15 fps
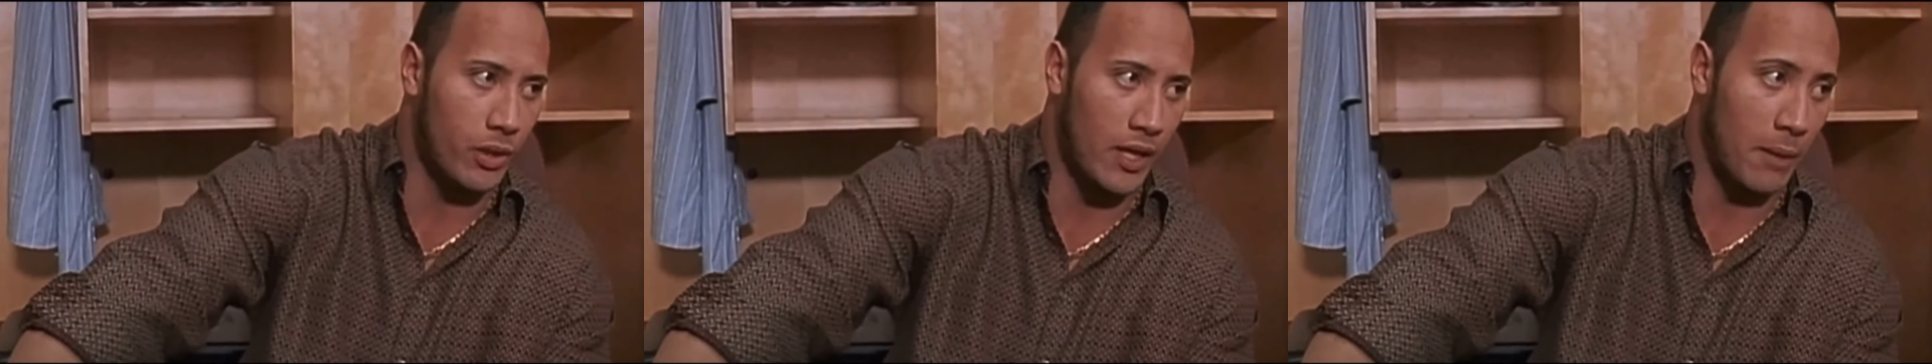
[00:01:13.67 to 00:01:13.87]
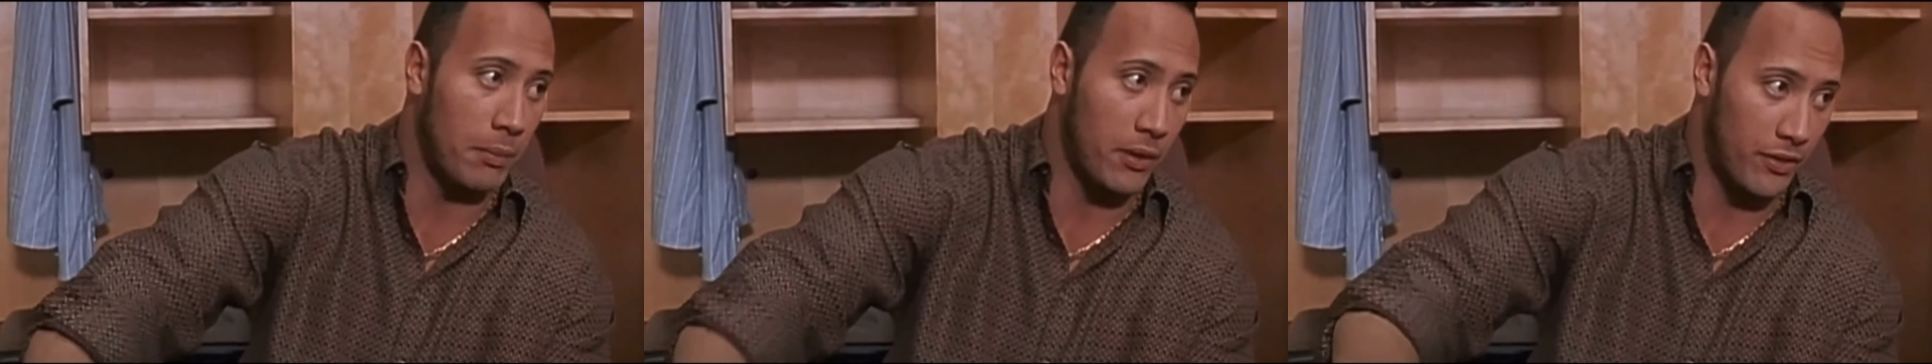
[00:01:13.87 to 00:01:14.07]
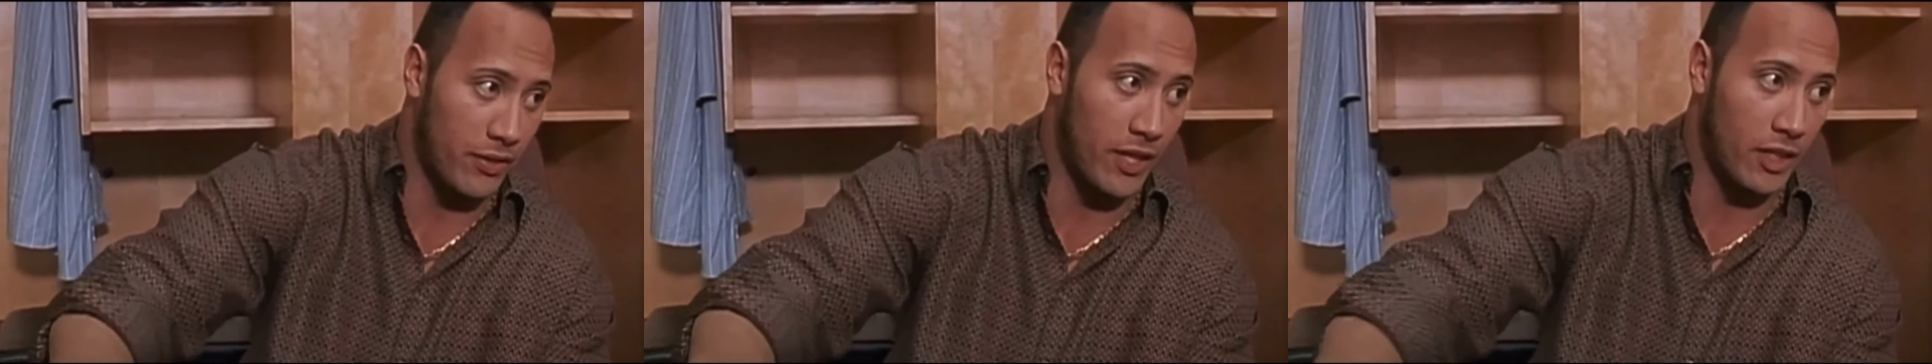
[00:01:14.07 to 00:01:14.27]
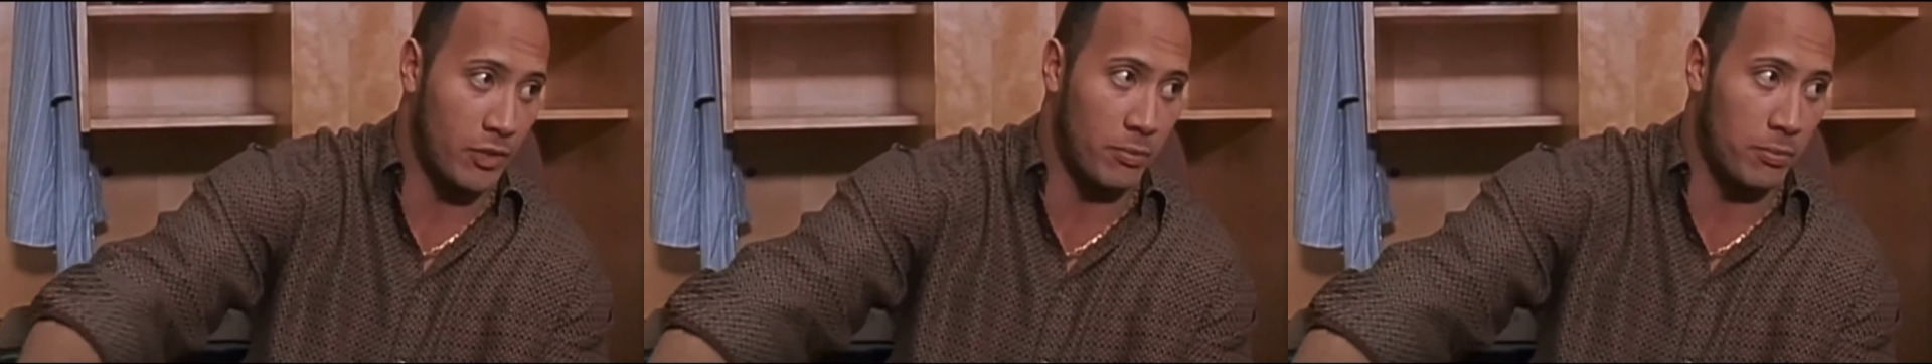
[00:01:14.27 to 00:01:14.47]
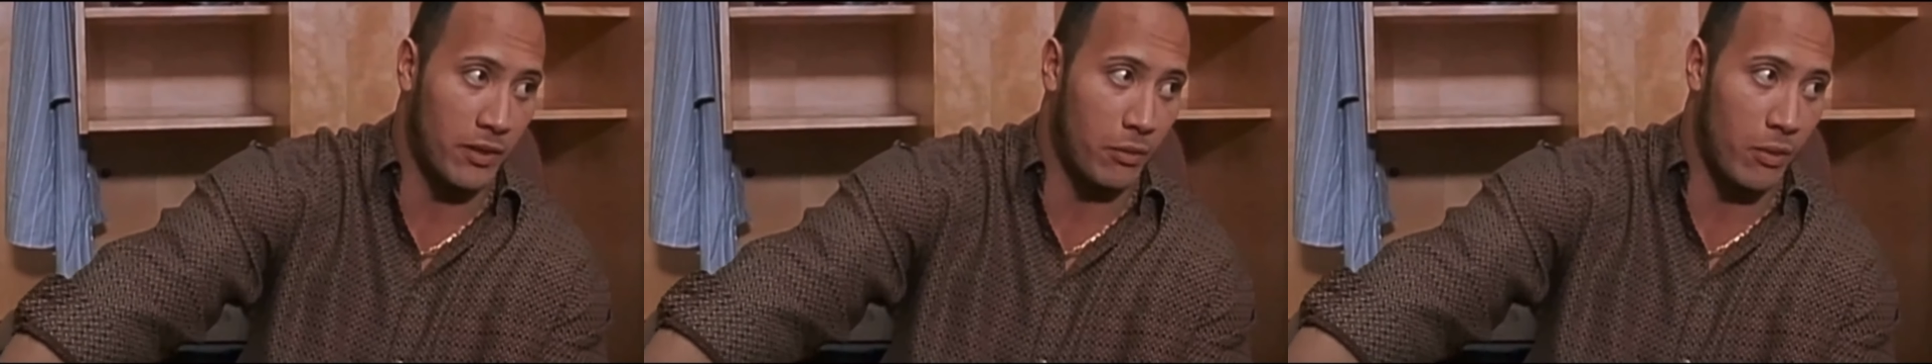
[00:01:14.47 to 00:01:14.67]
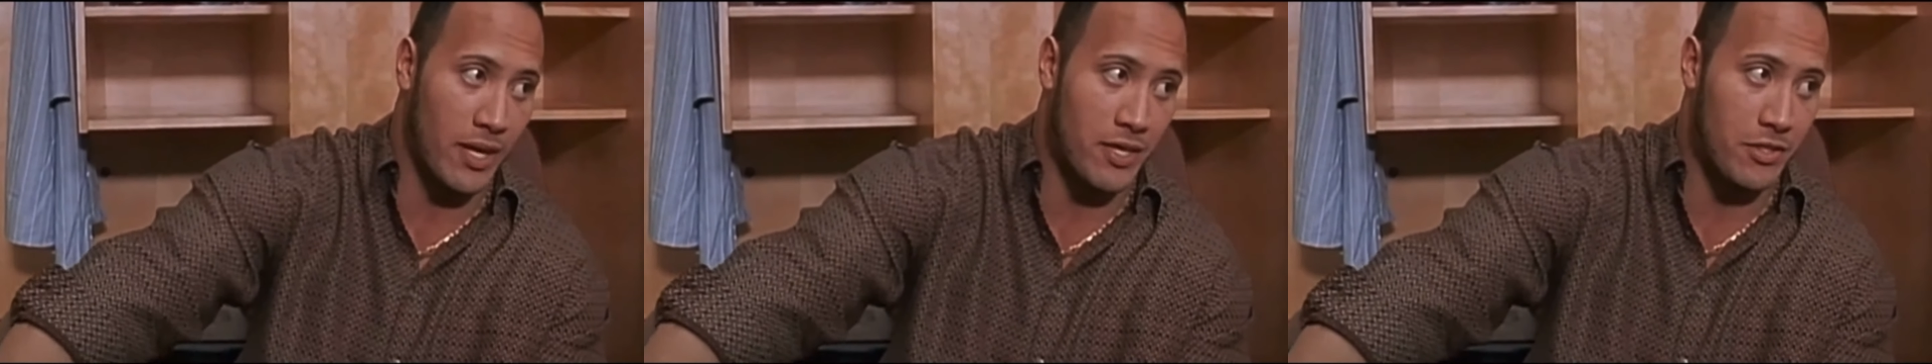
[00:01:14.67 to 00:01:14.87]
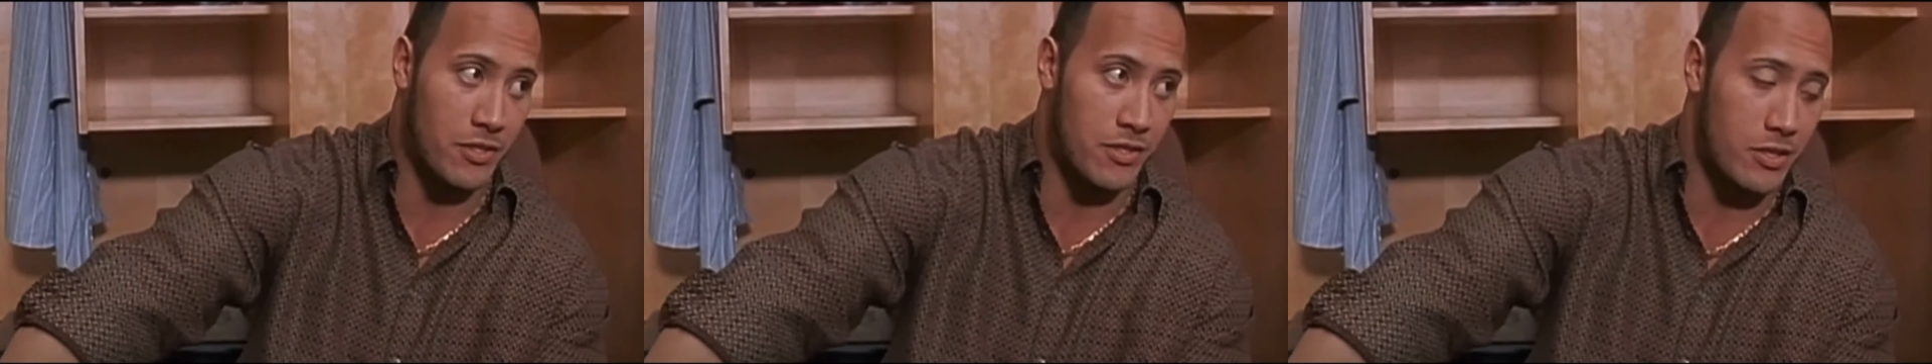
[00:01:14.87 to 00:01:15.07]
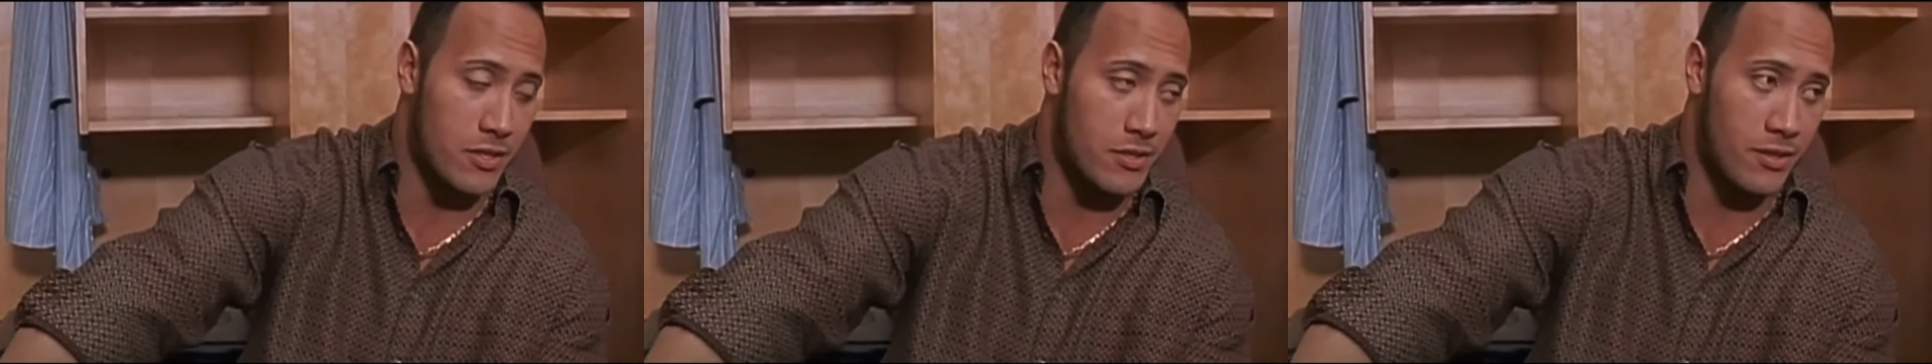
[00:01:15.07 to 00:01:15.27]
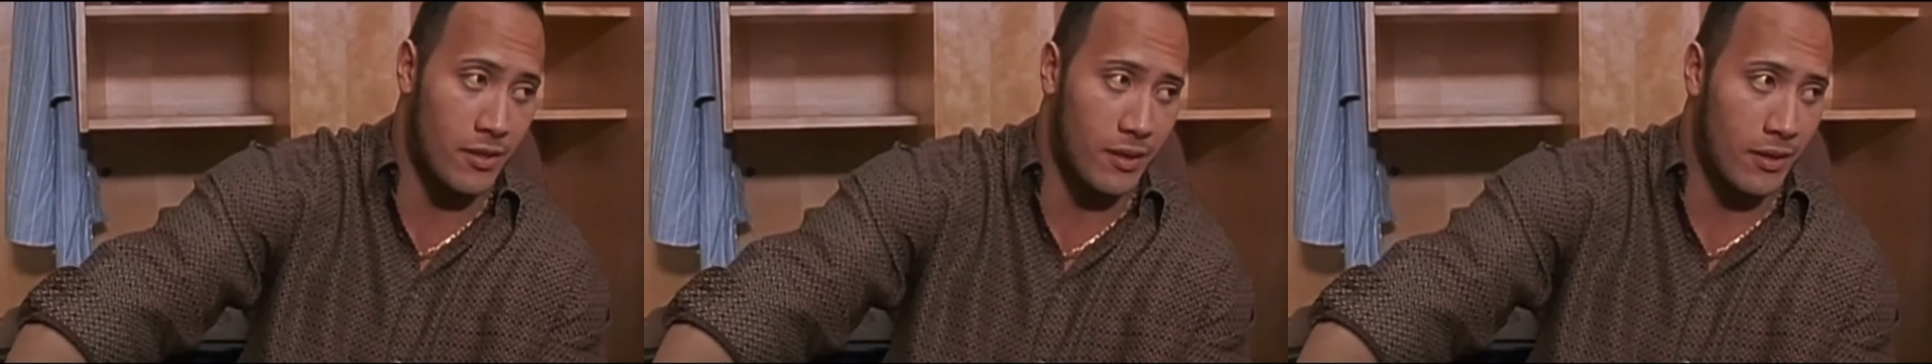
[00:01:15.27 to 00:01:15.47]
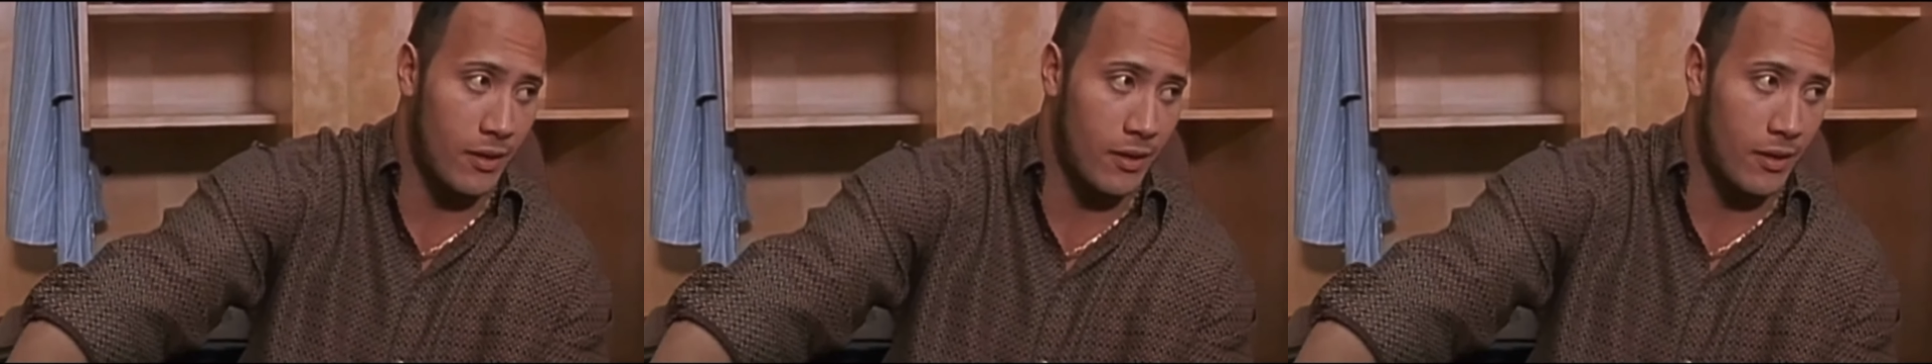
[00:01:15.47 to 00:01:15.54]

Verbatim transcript: a couple of things, but the rest is just